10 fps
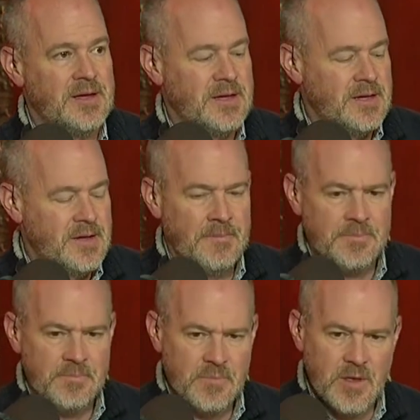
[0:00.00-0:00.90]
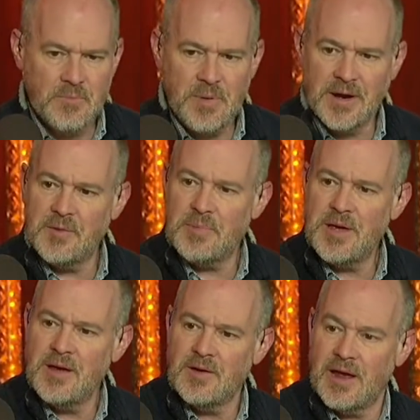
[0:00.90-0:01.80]
He's fun, but it
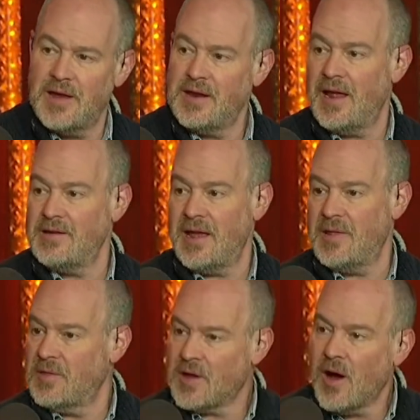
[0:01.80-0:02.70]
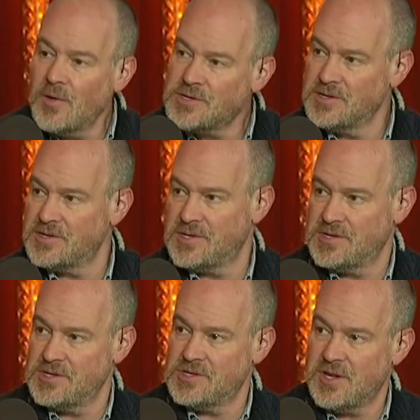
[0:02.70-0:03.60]
appears, and and and the coaching
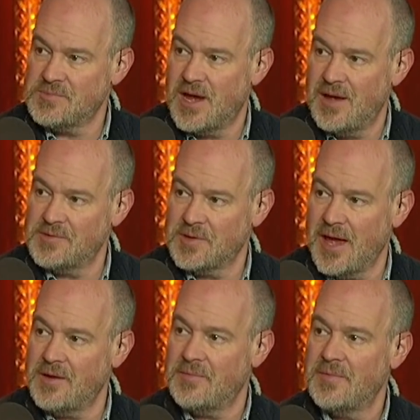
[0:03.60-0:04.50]
decisions sometimes will get him.